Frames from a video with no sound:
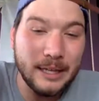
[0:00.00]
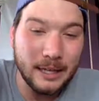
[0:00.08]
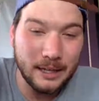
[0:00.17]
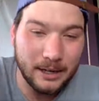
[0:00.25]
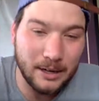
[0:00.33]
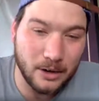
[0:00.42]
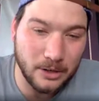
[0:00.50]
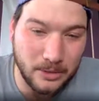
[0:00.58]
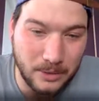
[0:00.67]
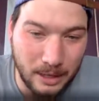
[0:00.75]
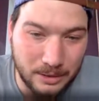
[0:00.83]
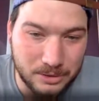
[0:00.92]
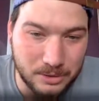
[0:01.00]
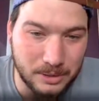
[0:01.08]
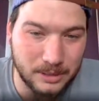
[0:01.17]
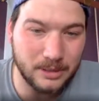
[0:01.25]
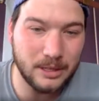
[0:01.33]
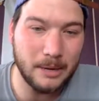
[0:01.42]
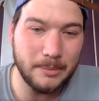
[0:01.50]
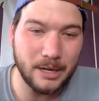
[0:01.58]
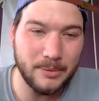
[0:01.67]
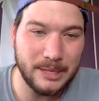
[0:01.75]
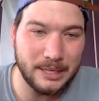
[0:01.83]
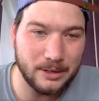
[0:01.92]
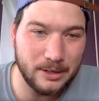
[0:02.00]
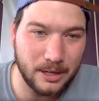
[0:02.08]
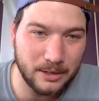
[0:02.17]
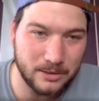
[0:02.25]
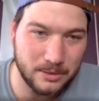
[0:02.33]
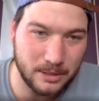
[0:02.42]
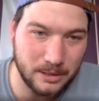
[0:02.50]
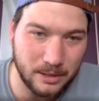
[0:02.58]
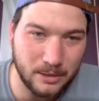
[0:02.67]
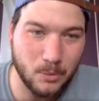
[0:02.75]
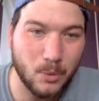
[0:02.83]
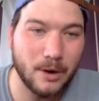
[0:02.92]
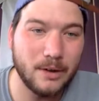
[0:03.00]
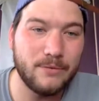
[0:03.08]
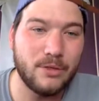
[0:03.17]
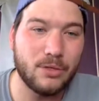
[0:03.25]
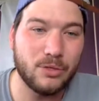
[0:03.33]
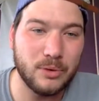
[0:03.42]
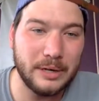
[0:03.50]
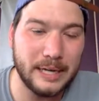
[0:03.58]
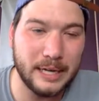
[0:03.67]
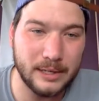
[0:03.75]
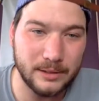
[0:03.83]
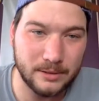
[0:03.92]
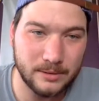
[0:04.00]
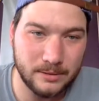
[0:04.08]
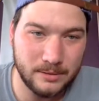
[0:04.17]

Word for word: weekend. Are you guys doing Labor Day weekend? Are you guys doing anything? One of the three days.